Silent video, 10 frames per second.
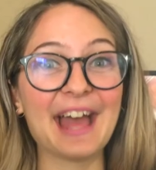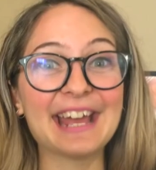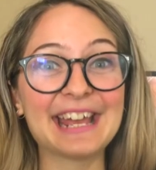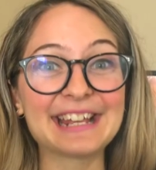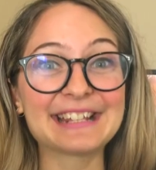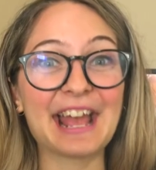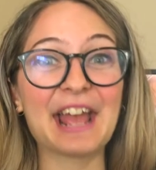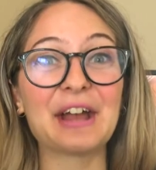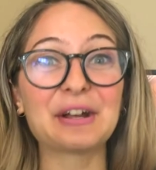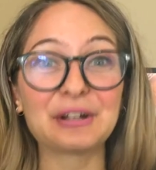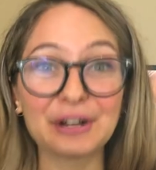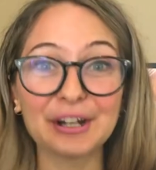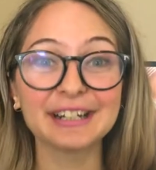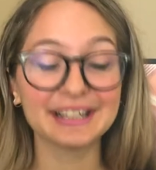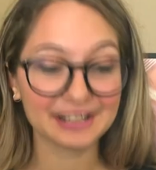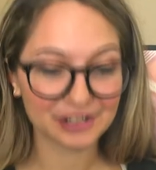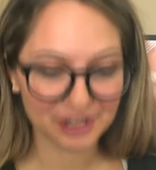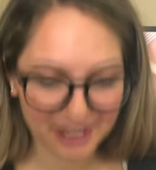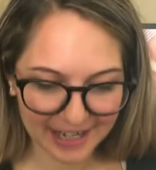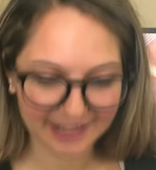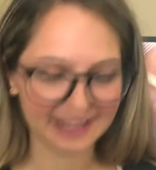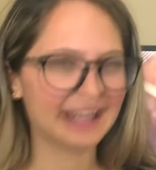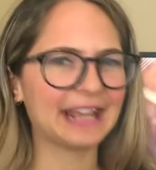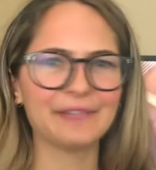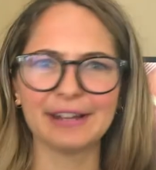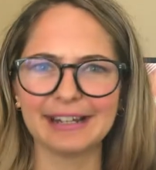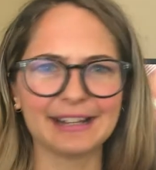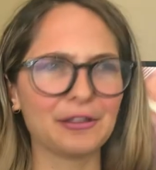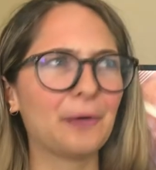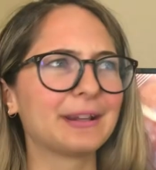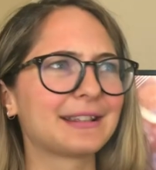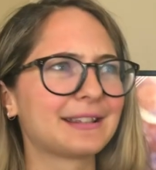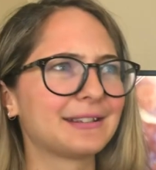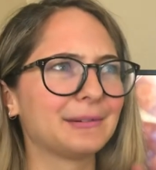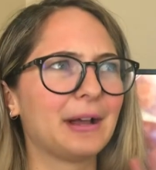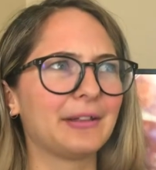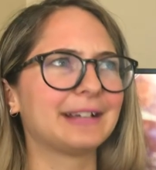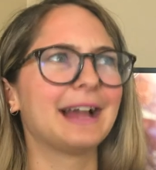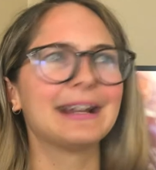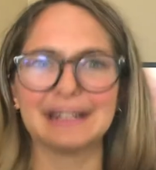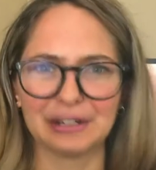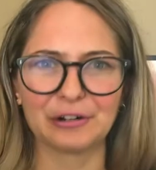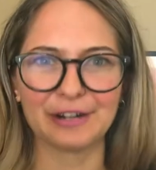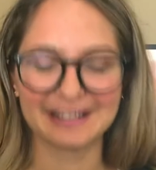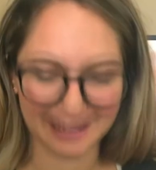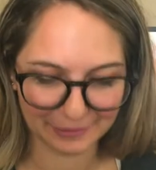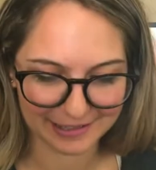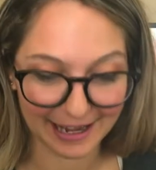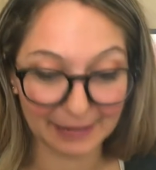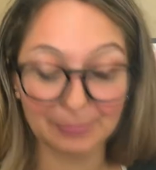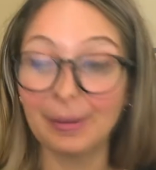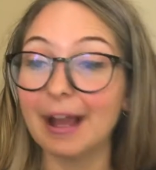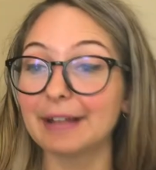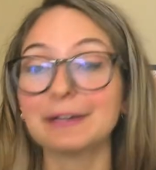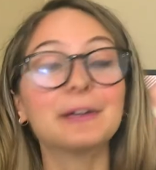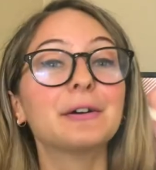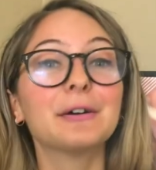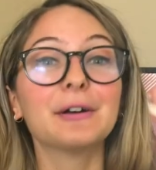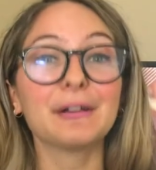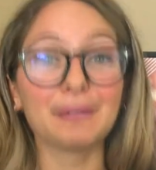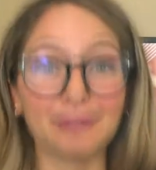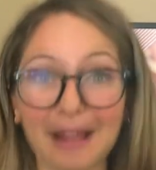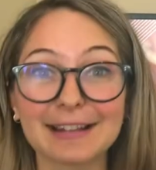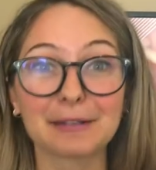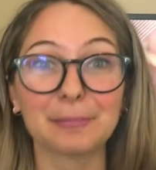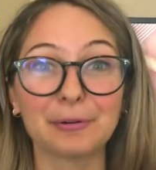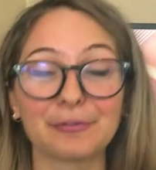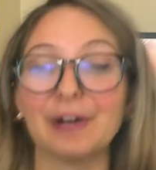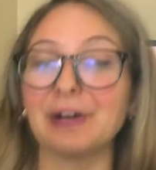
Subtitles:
that is a good chili, even though it's like 90 degrees outside. But let's move